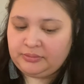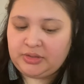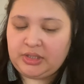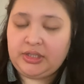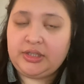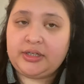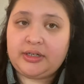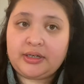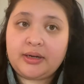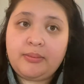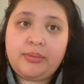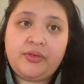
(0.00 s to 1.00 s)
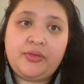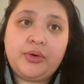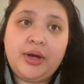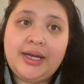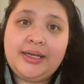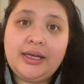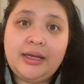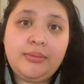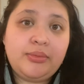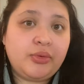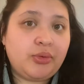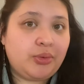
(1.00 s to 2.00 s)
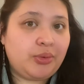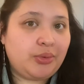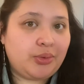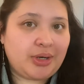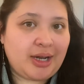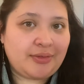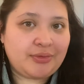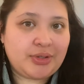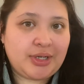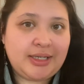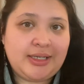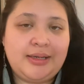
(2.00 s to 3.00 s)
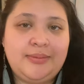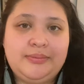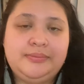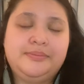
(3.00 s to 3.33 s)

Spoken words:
either before I nap or after I nap.